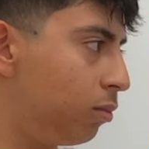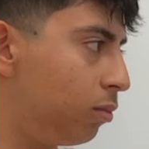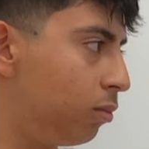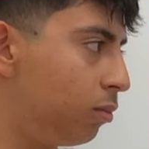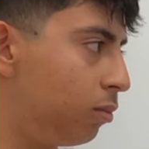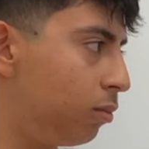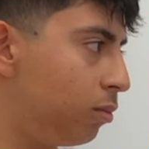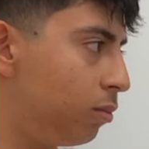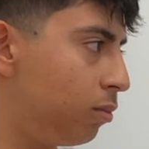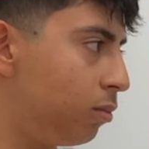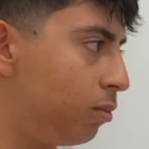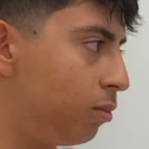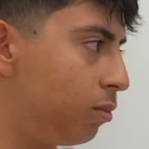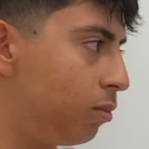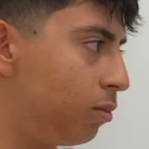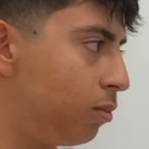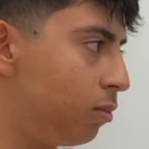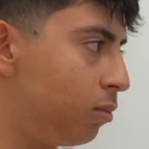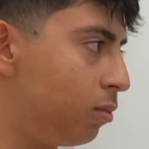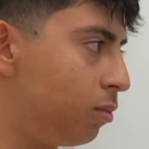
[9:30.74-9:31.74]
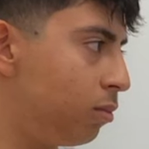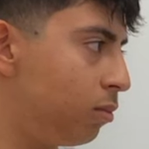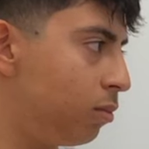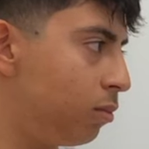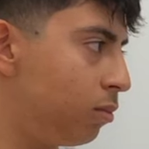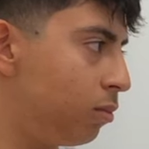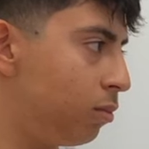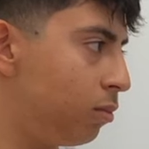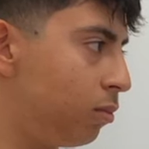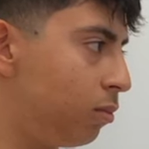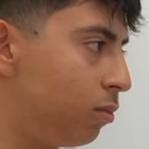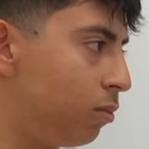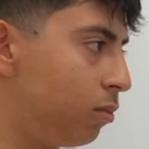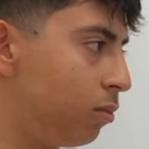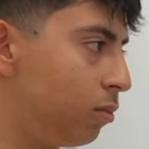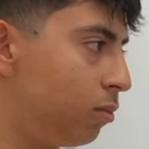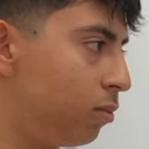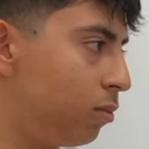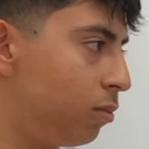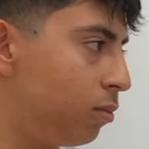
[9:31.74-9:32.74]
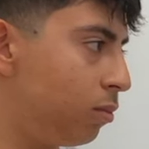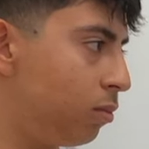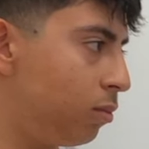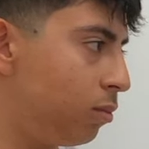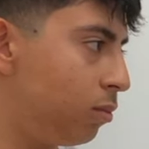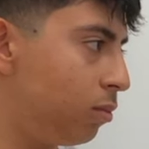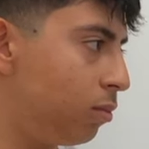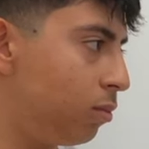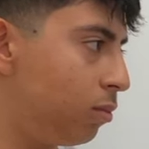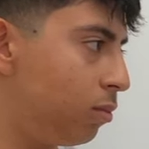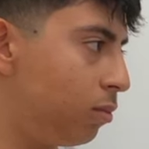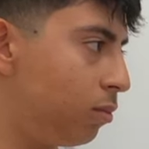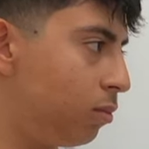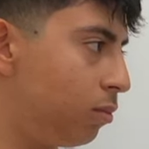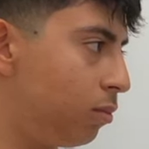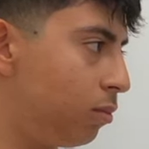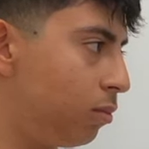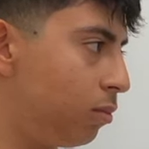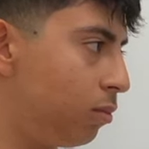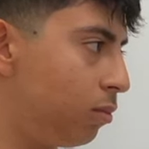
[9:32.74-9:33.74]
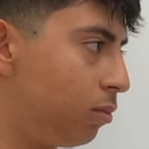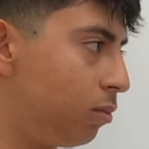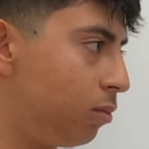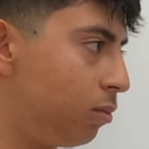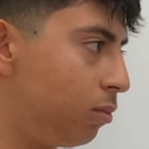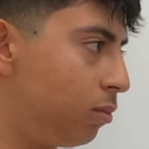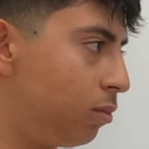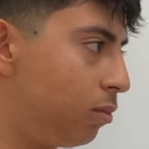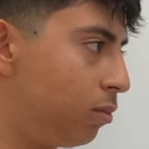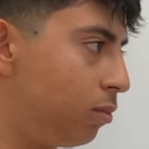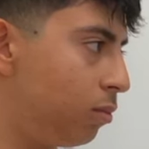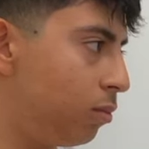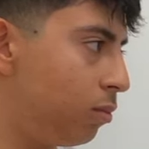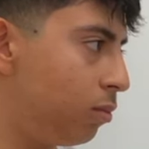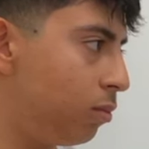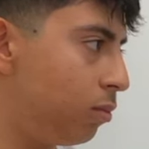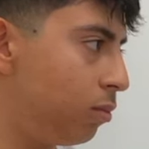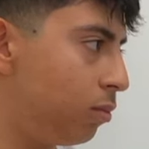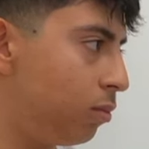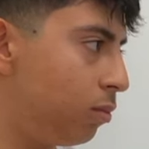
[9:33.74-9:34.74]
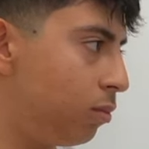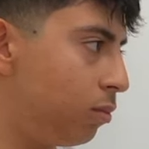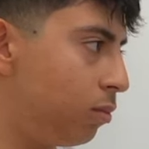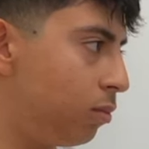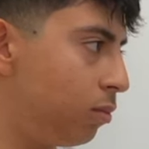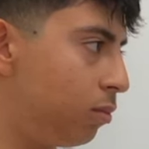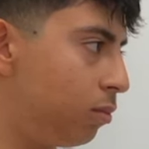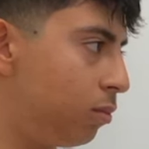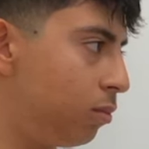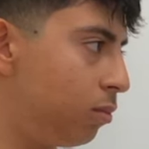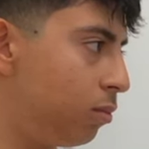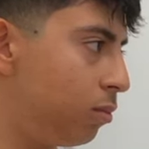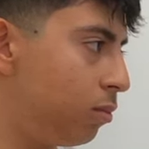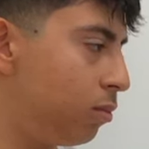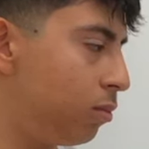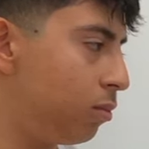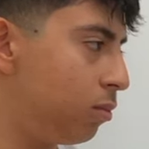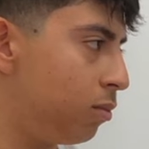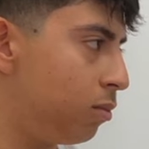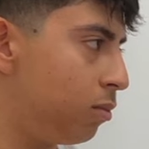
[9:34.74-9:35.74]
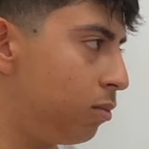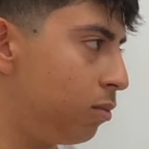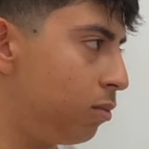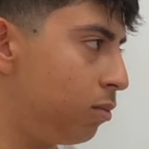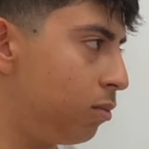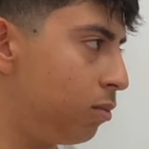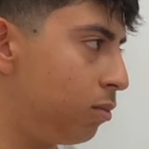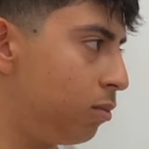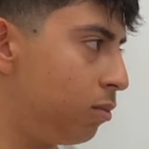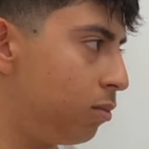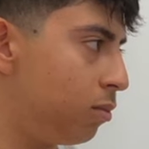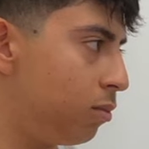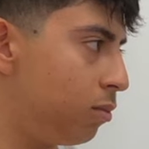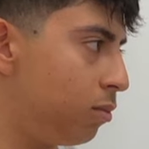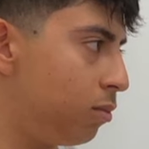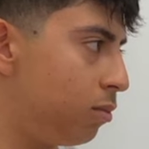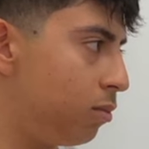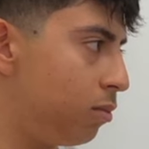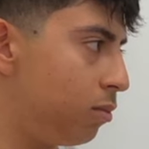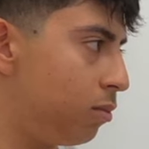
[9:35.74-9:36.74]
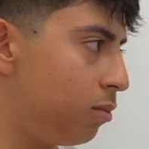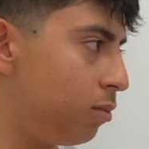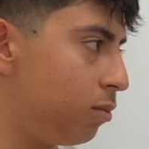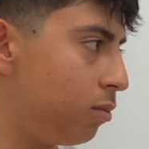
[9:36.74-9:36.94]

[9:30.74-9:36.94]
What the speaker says: This person isn't speaking.